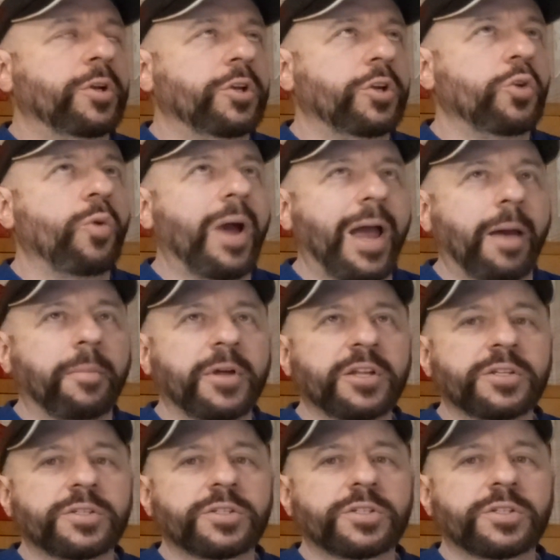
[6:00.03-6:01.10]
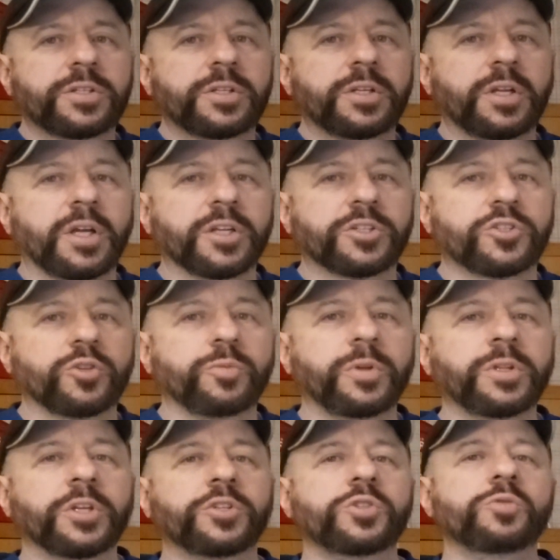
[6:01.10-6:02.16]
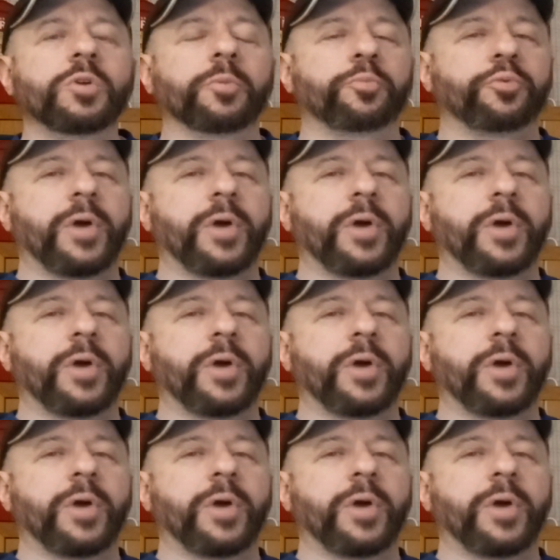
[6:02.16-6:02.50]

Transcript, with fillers: new habits, assuming that you are